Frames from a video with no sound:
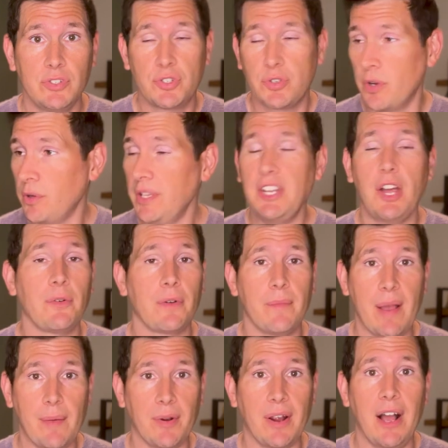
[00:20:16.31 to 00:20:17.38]
truly don't
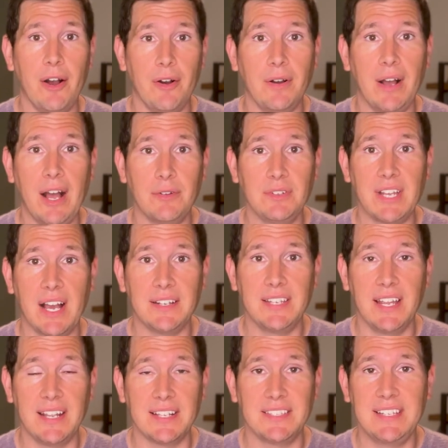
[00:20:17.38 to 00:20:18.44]
remember how how
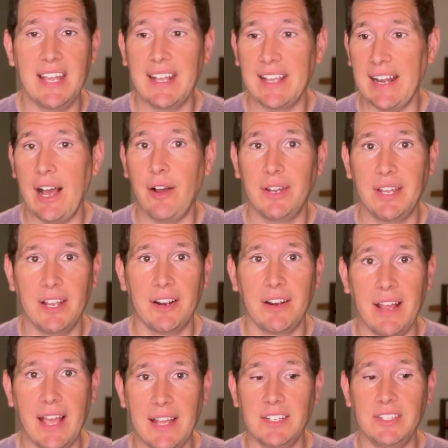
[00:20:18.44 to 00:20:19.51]
Dante gets taken out
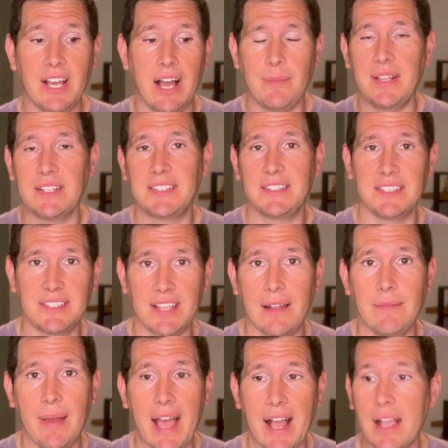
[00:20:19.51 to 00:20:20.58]
here and Dom gets the
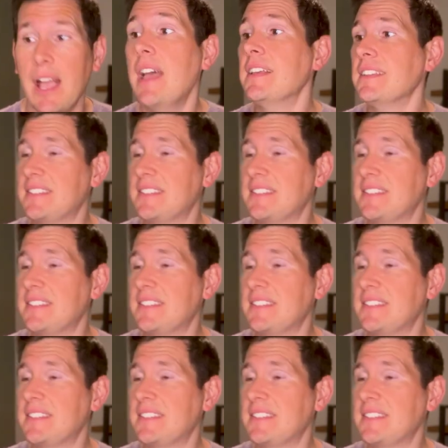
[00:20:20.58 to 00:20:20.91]
son back.